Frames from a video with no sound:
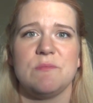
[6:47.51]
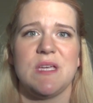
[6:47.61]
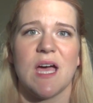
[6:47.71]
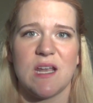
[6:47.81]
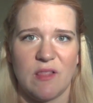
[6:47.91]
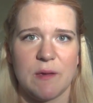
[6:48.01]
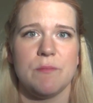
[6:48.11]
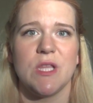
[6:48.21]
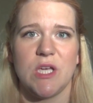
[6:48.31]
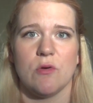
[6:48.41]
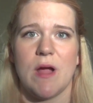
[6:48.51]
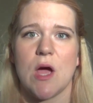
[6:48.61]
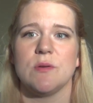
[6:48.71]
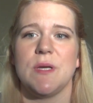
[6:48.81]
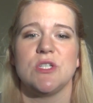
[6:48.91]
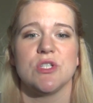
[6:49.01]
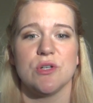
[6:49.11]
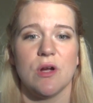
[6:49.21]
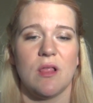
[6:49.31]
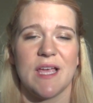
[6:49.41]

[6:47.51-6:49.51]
to be kind of like milling around, make sure,